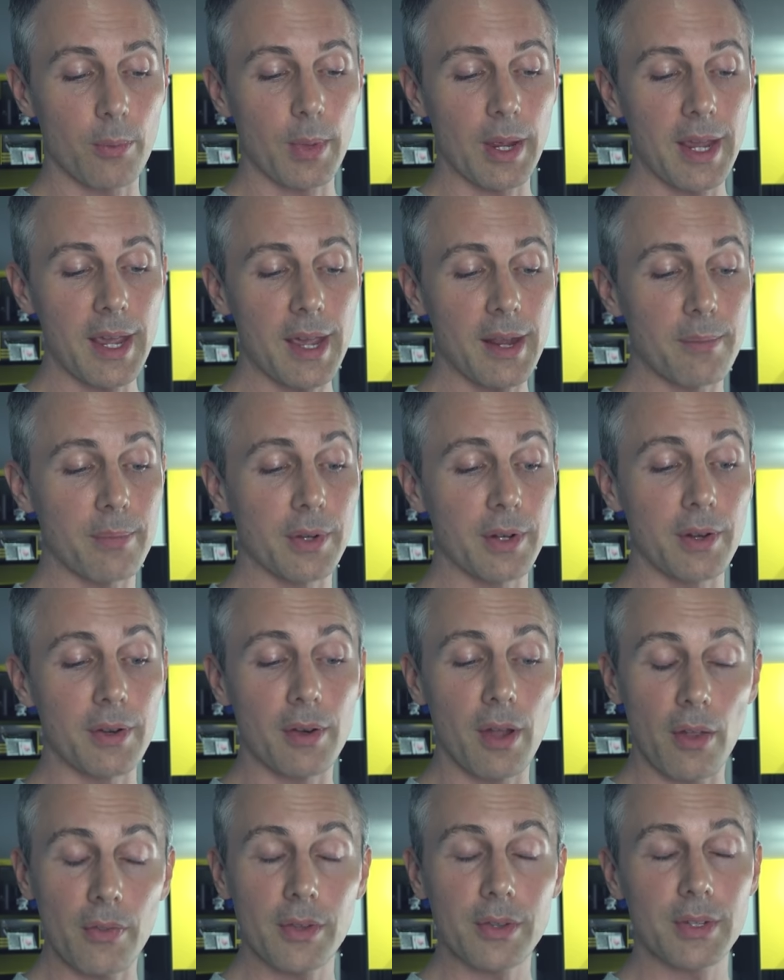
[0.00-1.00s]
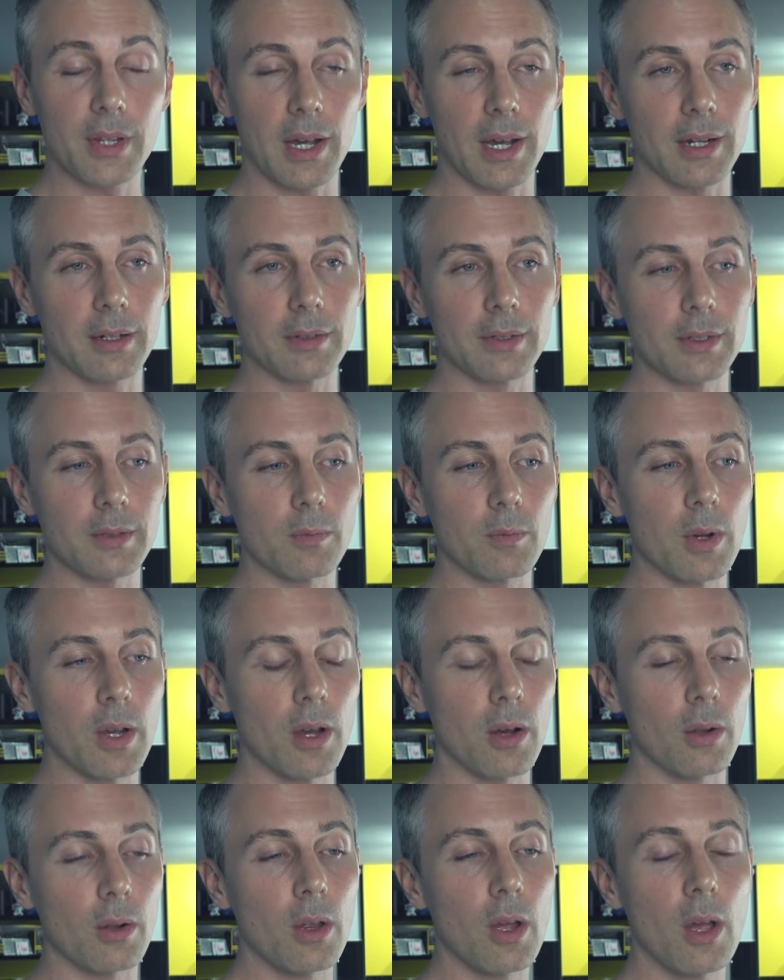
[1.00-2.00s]
of my head, but another title as
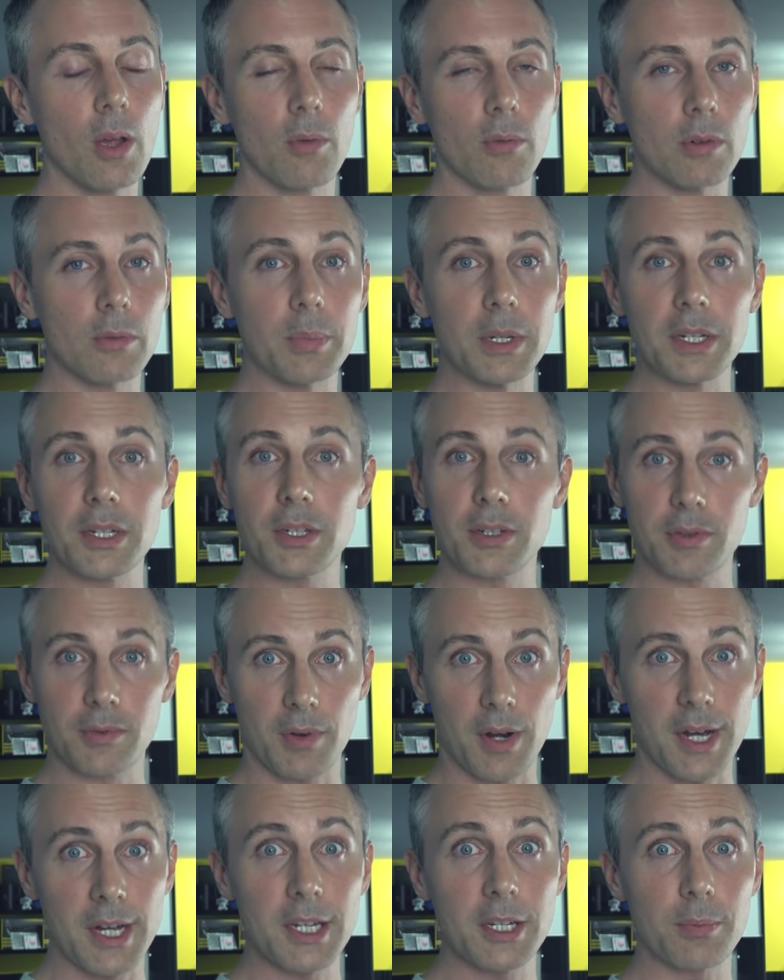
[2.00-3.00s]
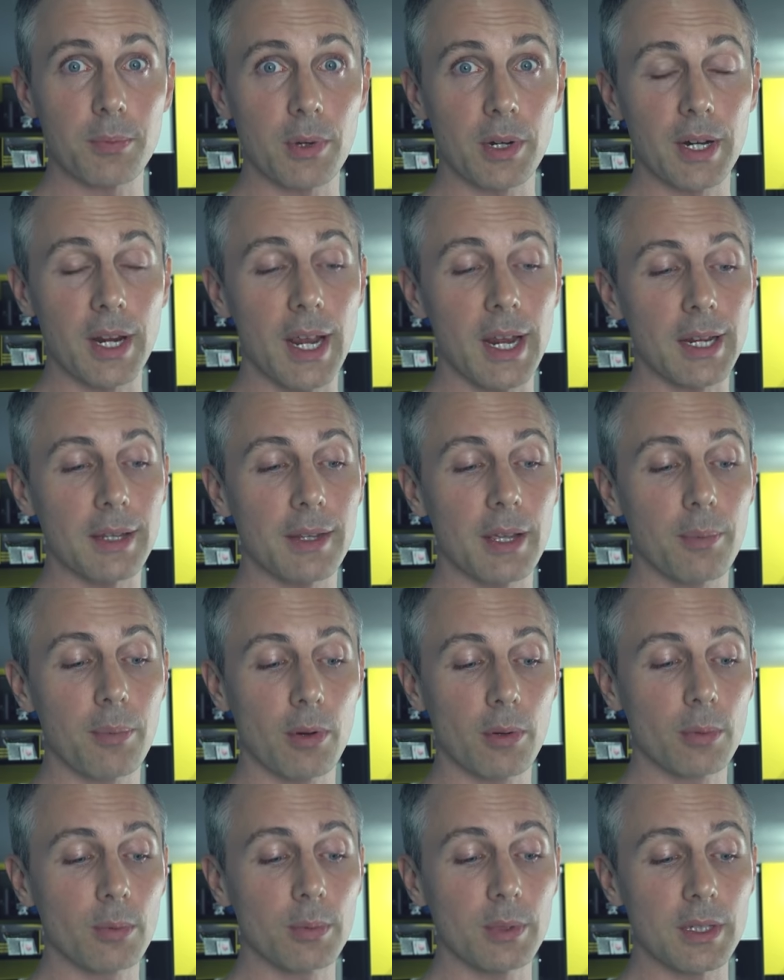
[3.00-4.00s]
well would be Strange Brigade. They're
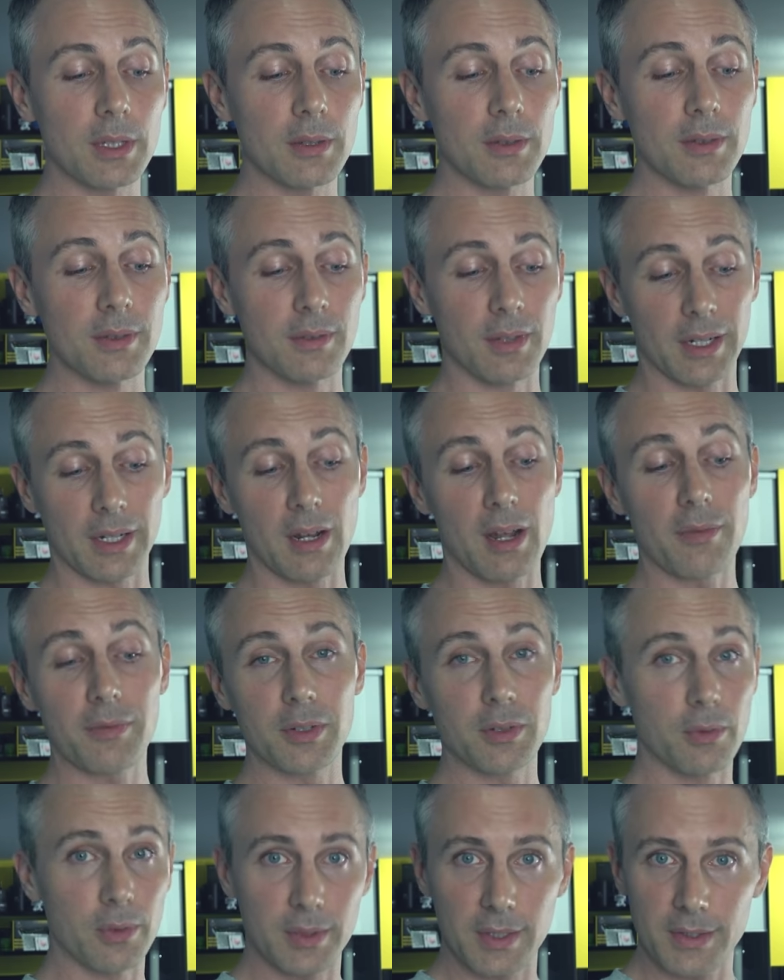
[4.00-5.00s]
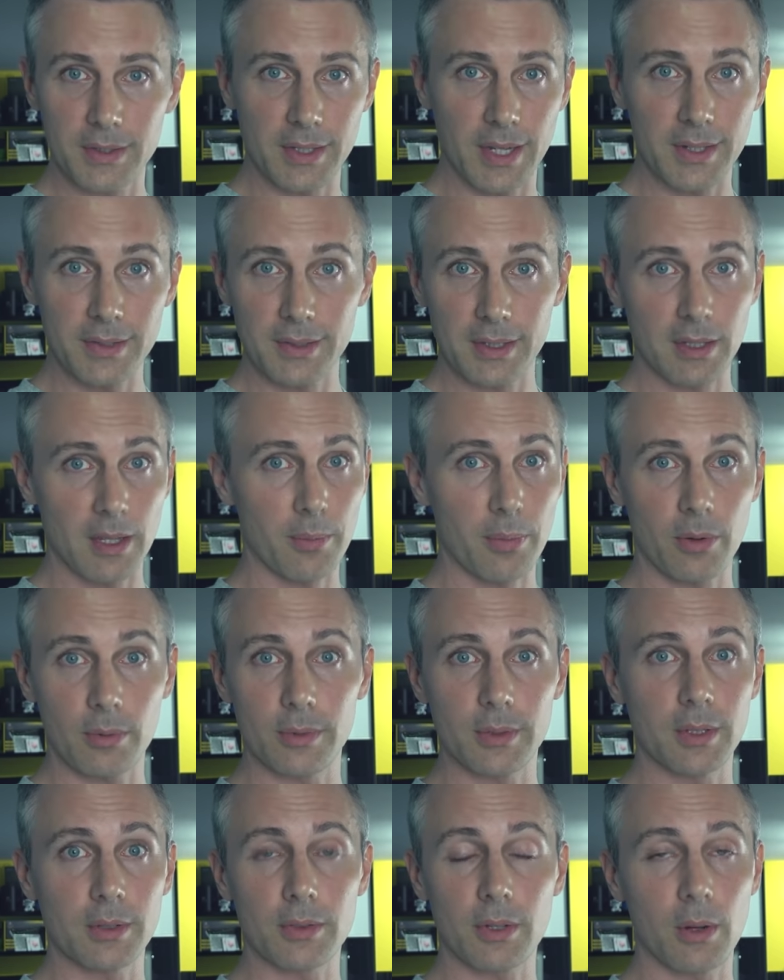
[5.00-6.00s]
probably, like after doing this testing, they're
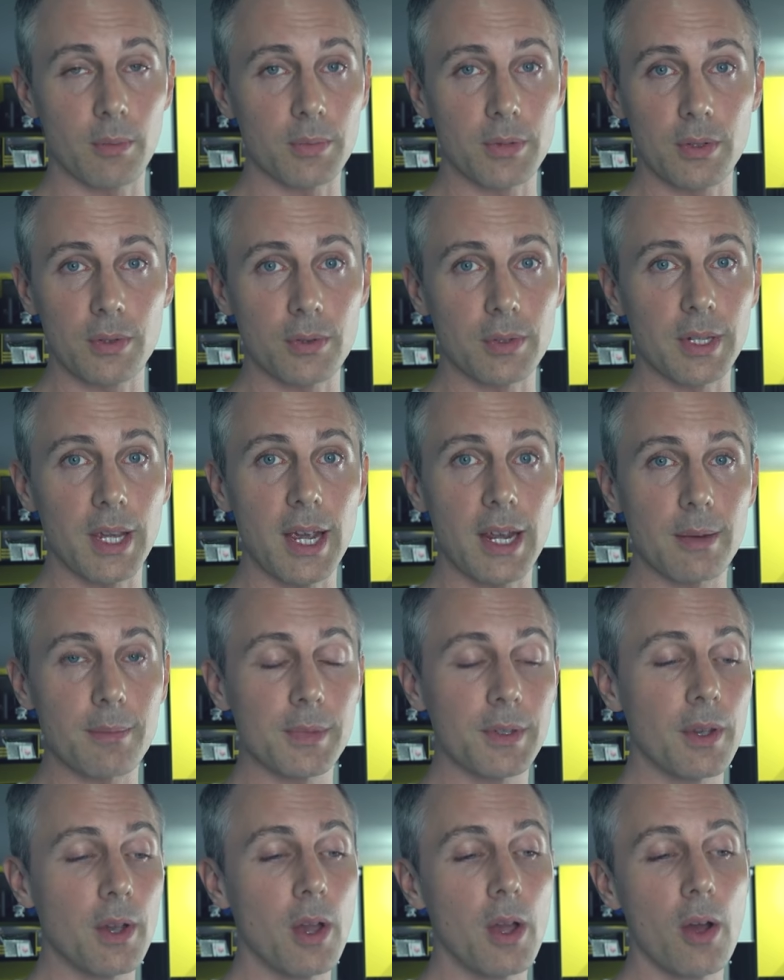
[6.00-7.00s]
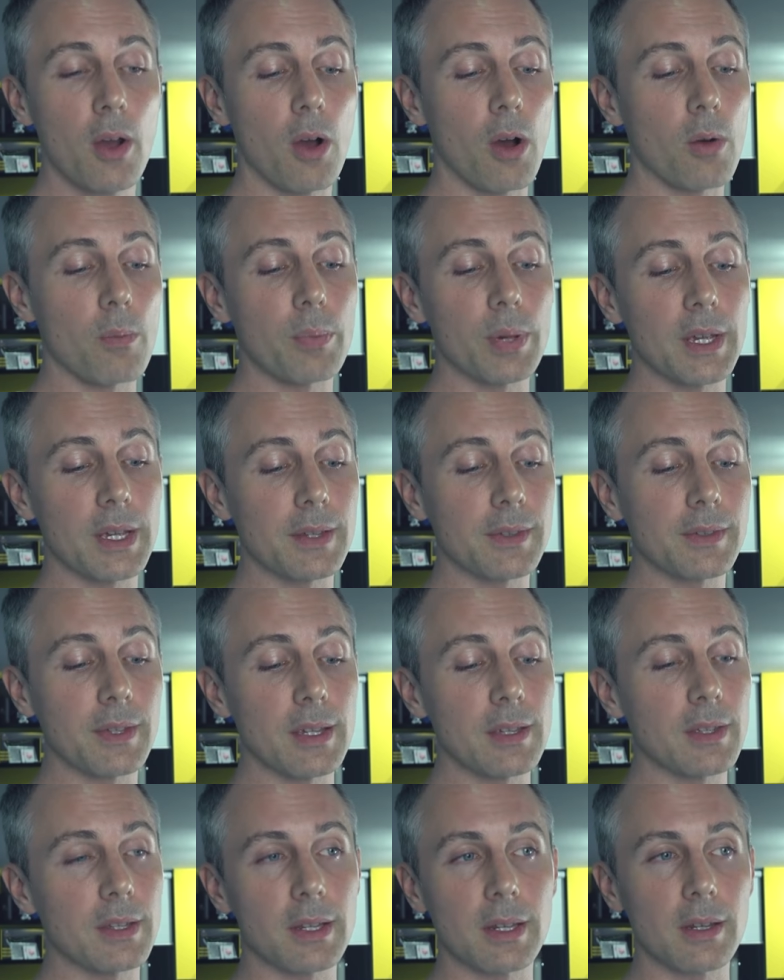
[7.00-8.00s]
probably the top two games on
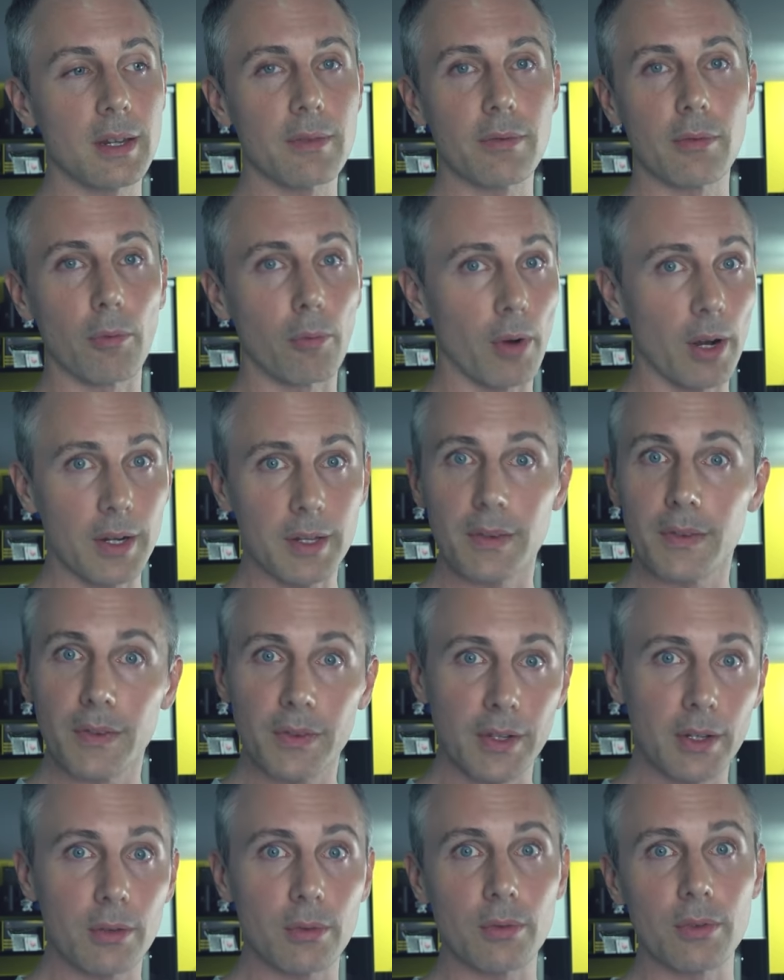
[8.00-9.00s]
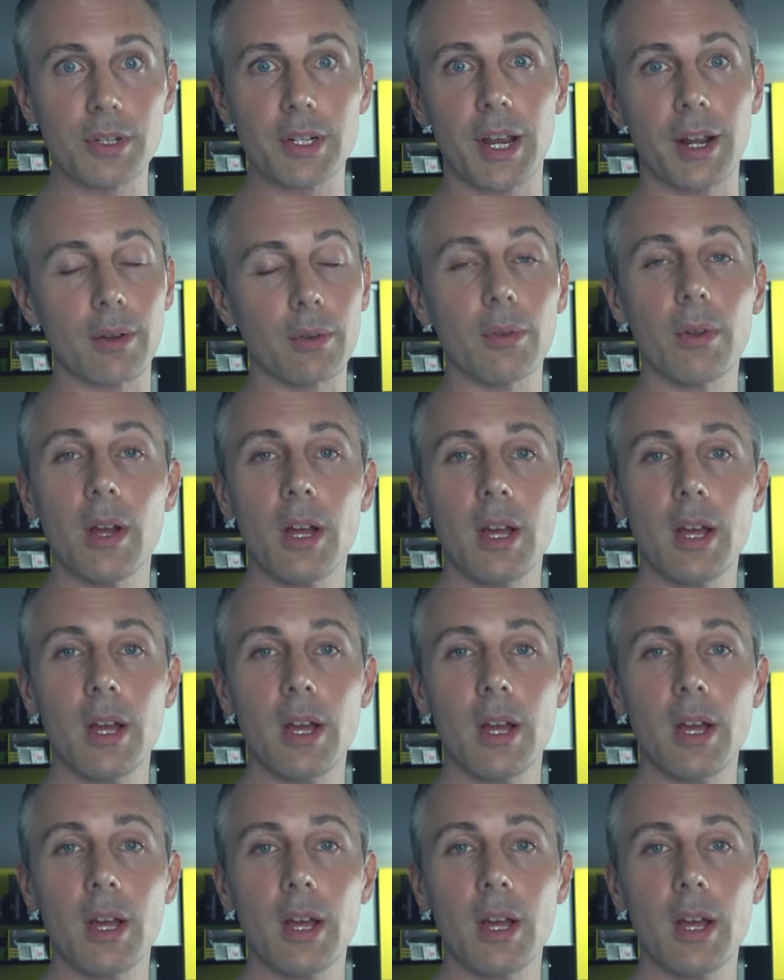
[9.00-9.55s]
PC that you can even run in single channel